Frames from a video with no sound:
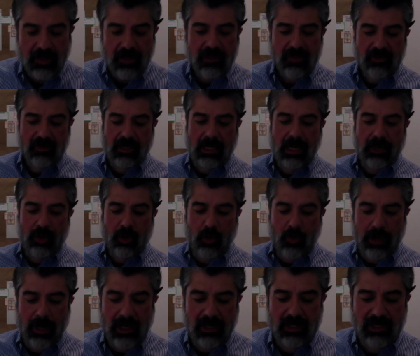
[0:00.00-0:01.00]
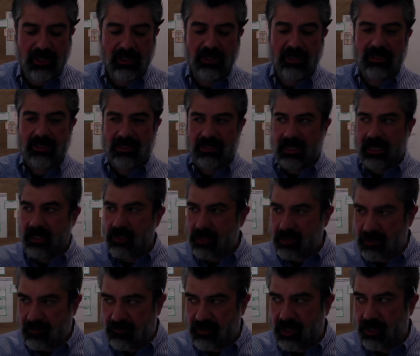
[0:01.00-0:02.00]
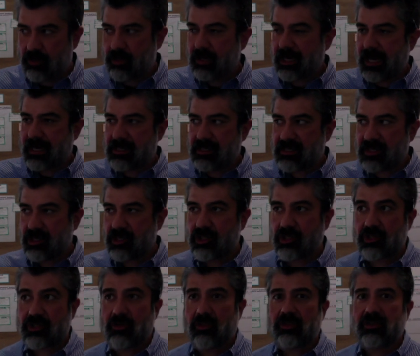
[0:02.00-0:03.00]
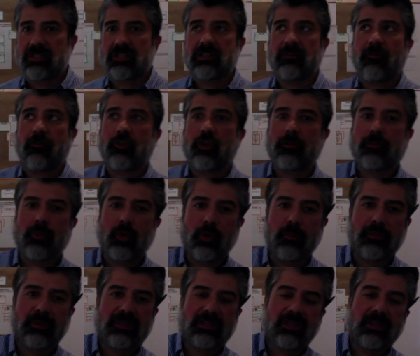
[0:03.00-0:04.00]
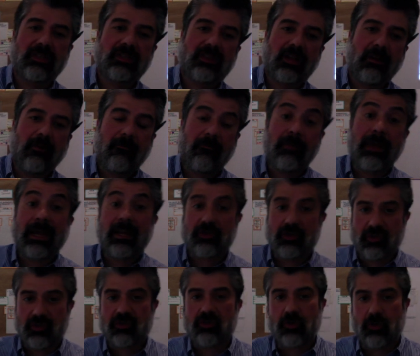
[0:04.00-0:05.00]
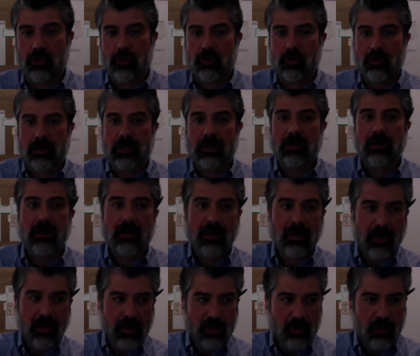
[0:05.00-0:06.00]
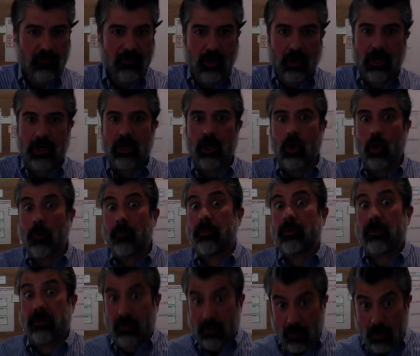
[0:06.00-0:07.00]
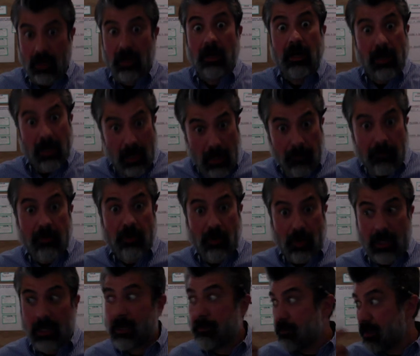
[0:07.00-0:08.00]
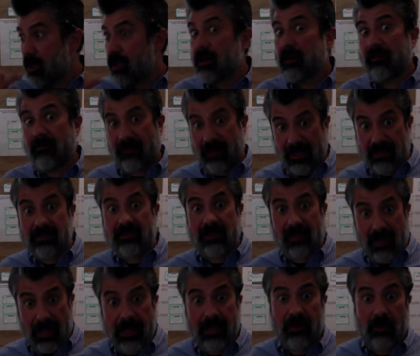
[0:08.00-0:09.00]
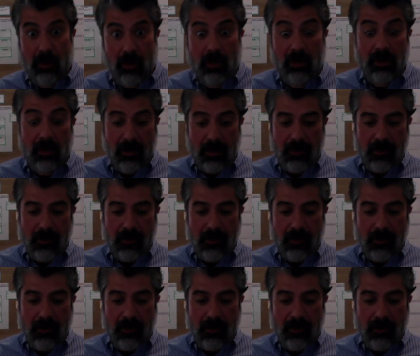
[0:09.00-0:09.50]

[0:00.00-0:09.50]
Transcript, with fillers: So now you're going into the stages of general anesthesia. So this is for the purposes of major surgery. So if they're going to open you up, you're going to be on a ventilator.